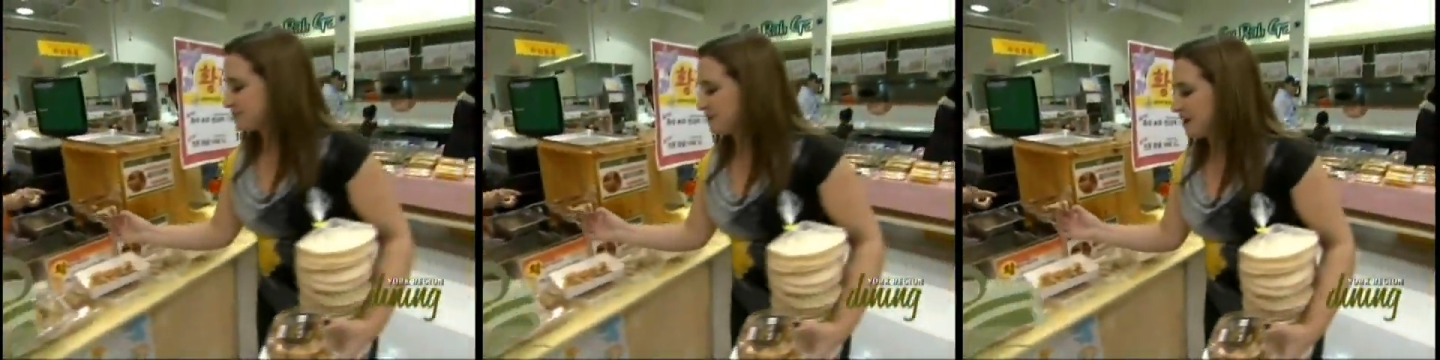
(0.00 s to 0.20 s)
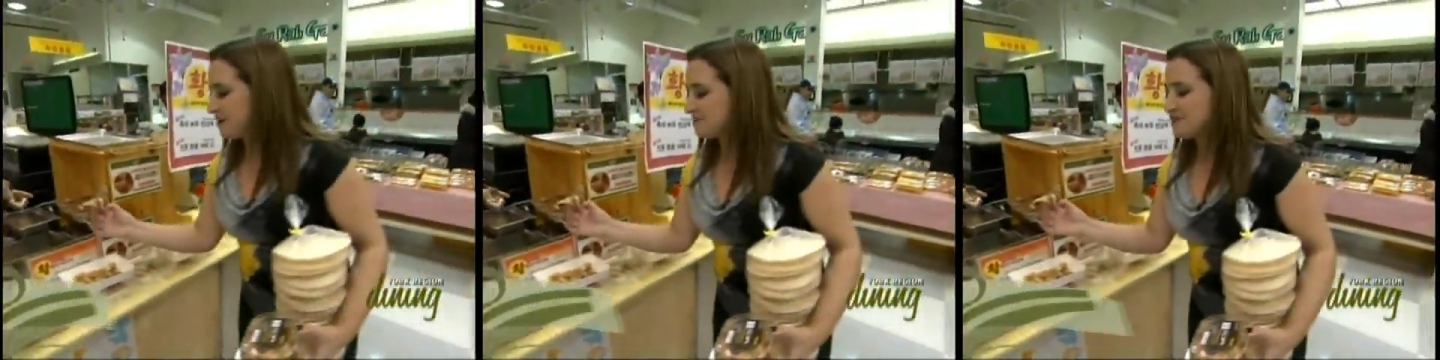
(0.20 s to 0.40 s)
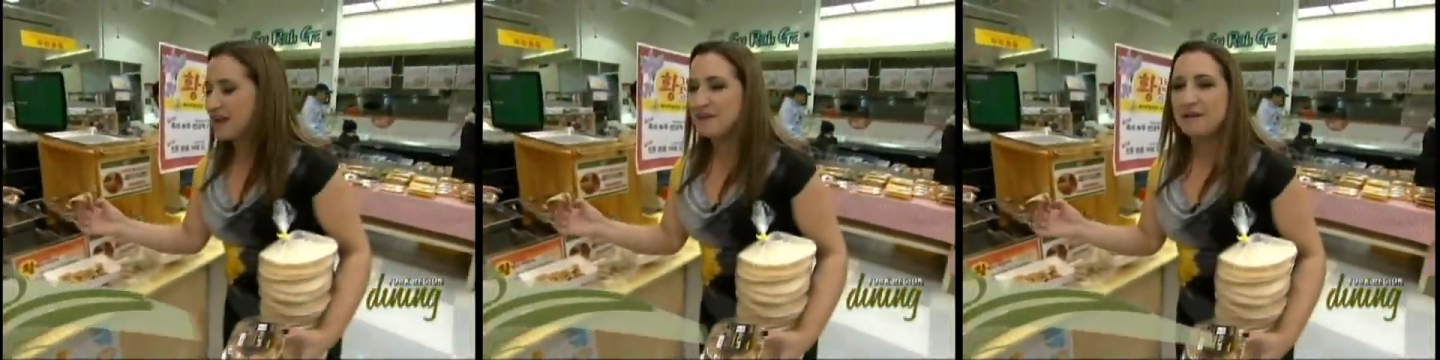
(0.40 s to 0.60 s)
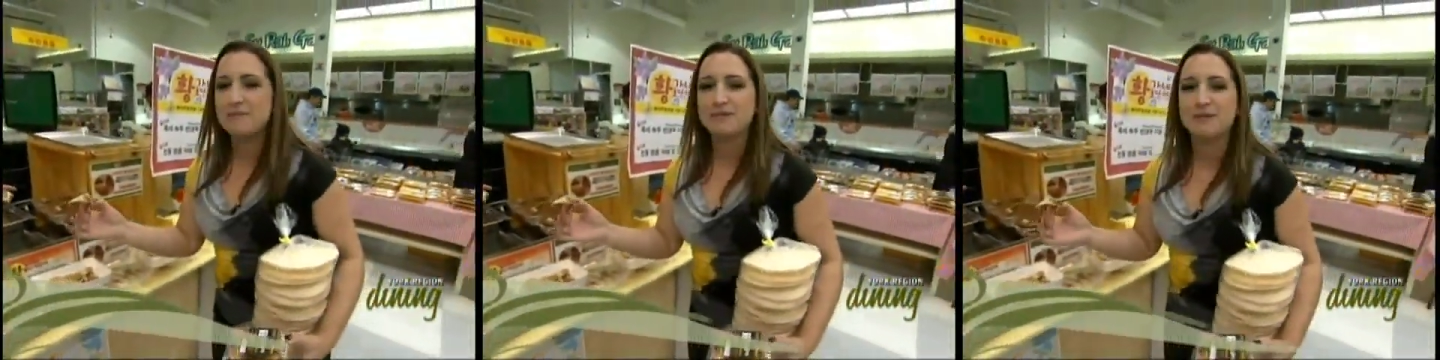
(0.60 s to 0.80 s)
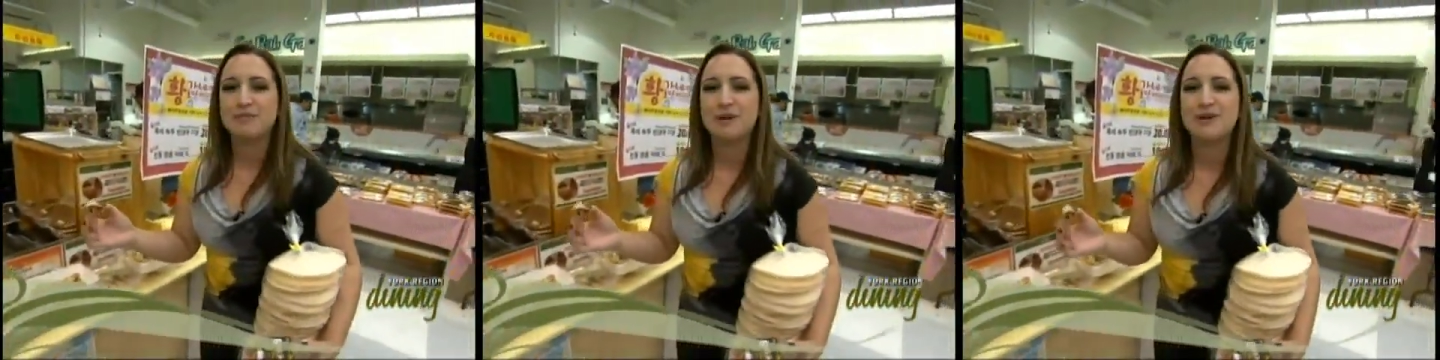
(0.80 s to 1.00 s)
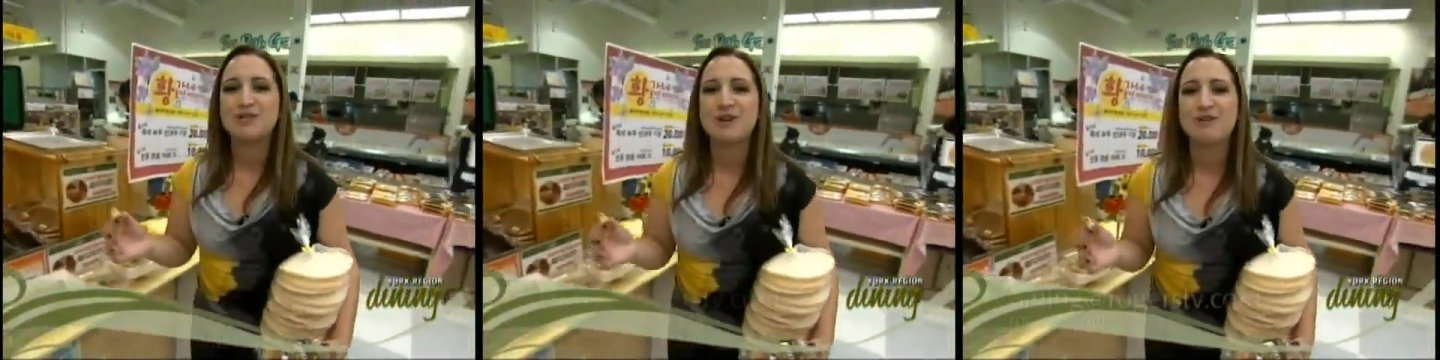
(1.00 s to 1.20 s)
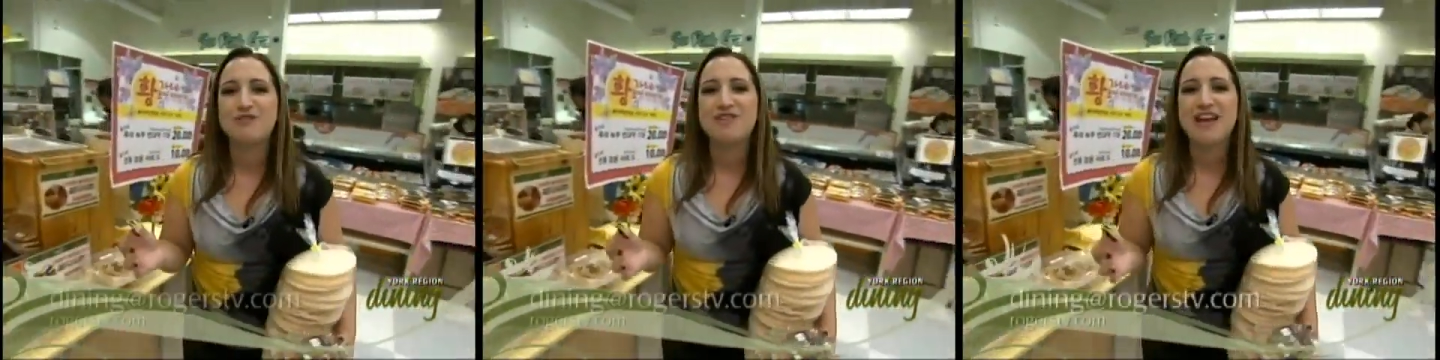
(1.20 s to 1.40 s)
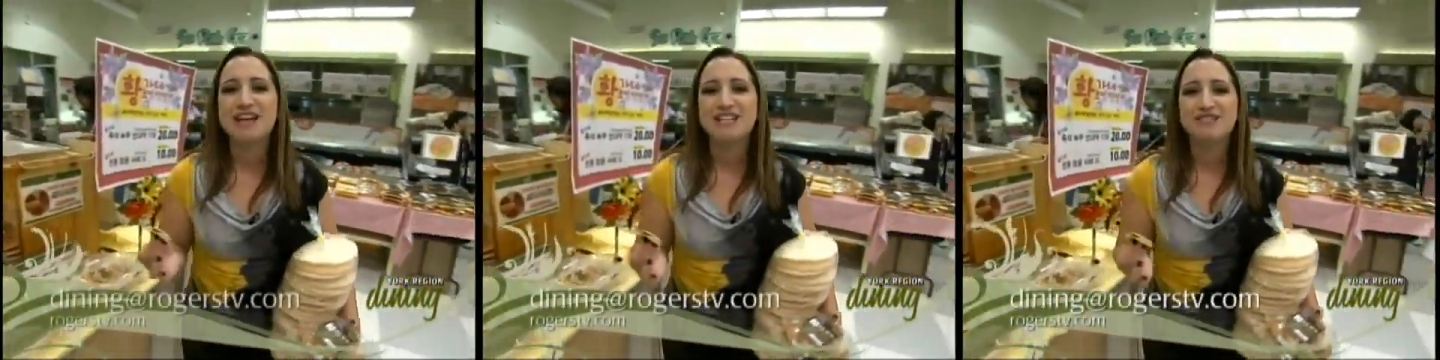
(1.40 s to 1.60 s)
Well, that wraps up our show.
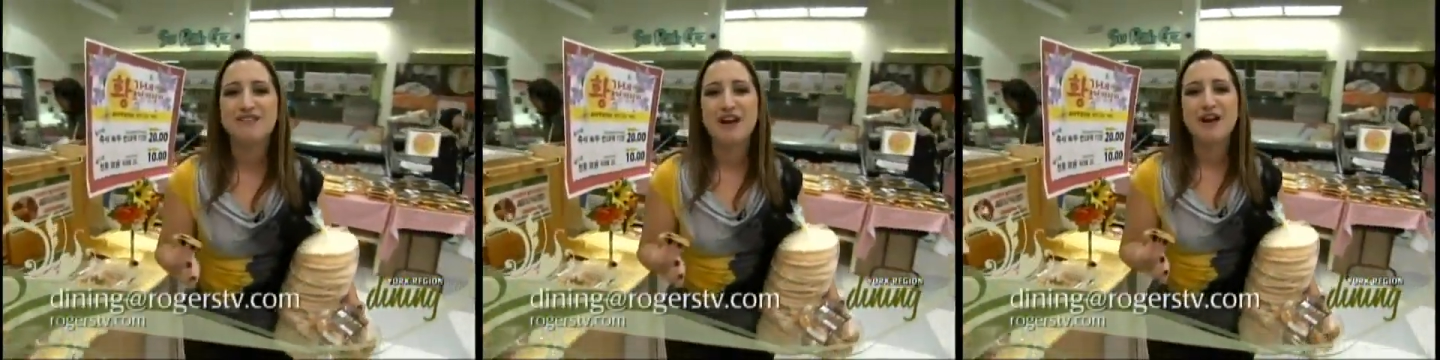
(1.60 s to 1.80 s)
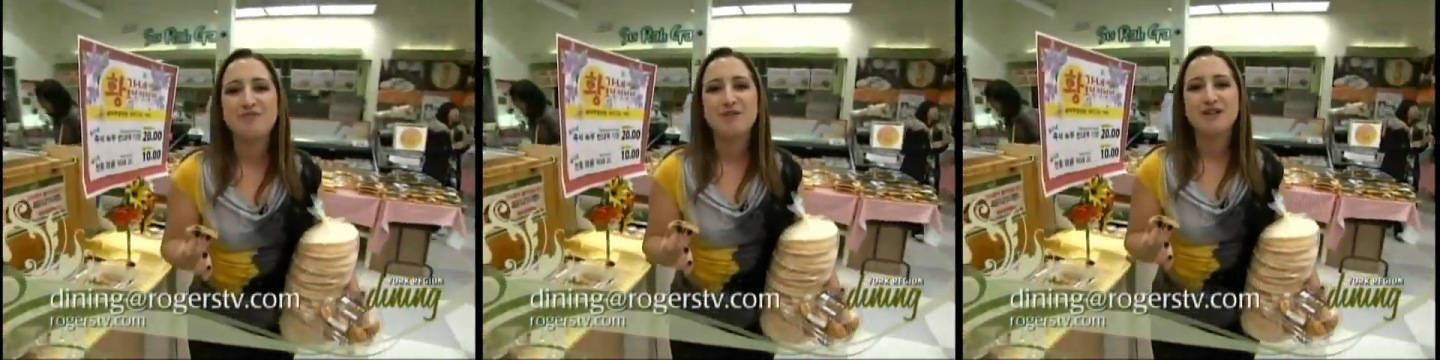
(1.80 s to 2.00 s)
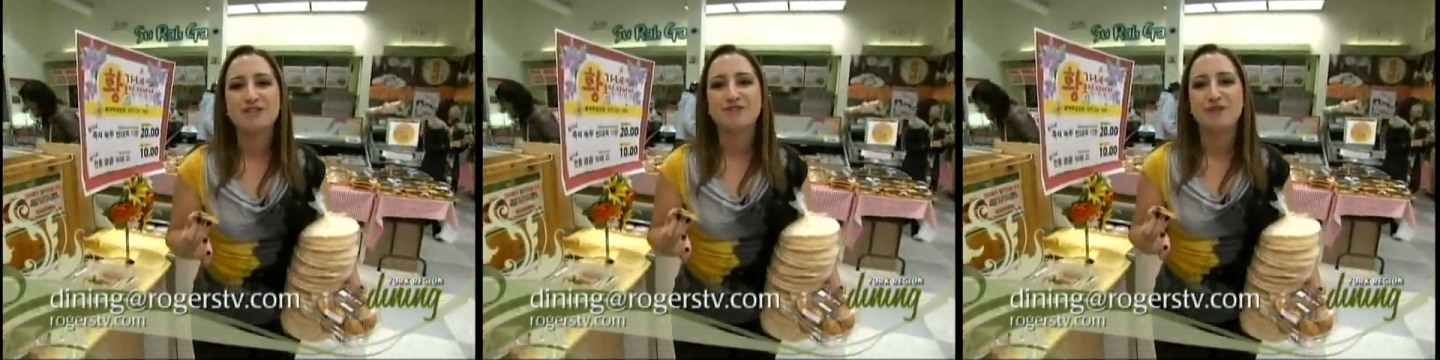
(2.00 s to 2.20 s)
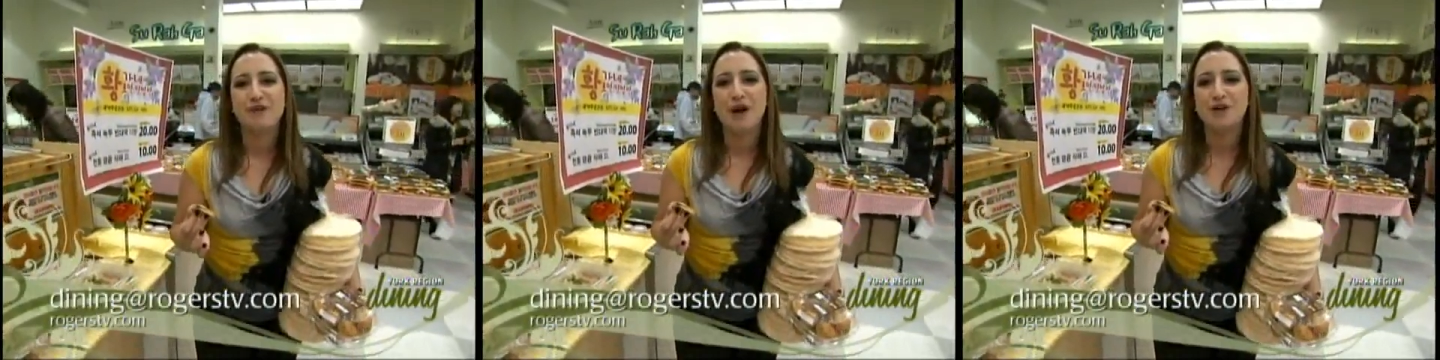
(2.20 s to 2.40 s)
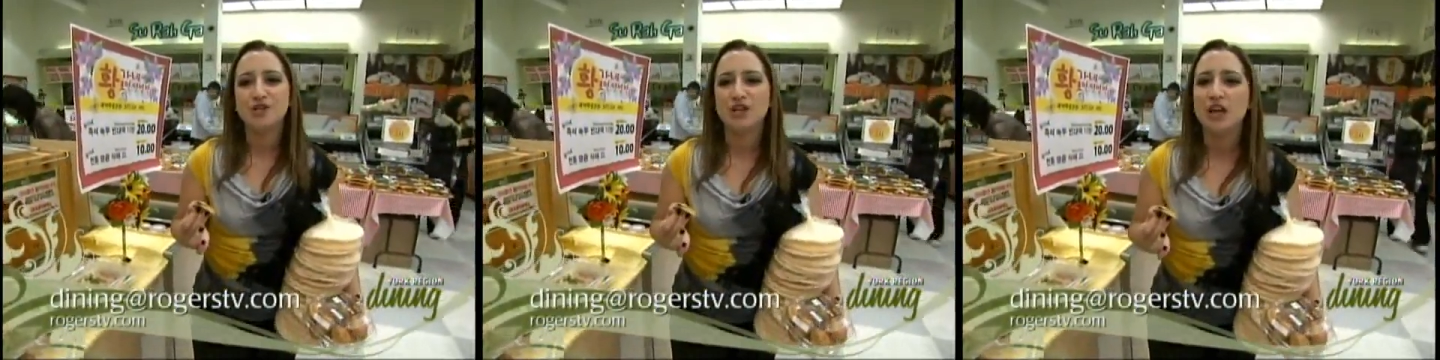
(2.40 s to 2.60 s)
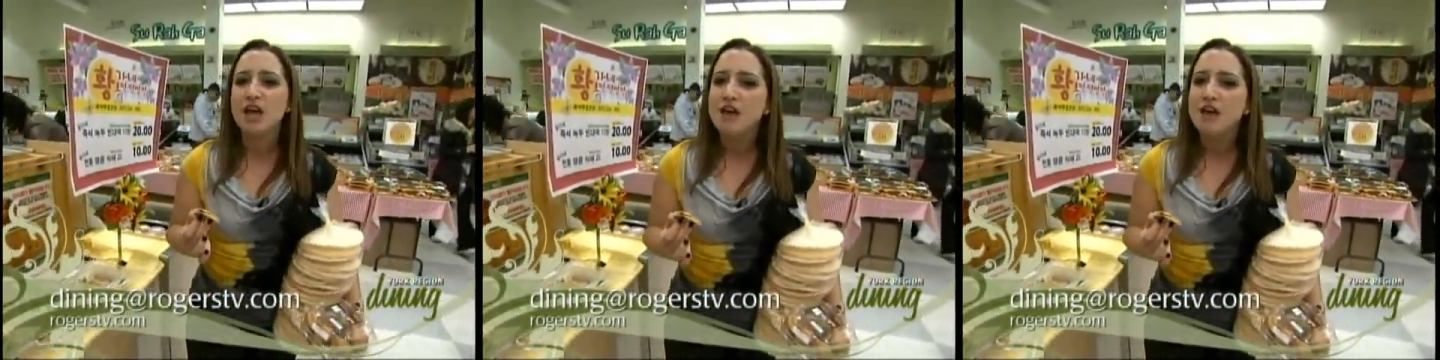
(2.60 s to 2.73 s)
Thanks very much for watching.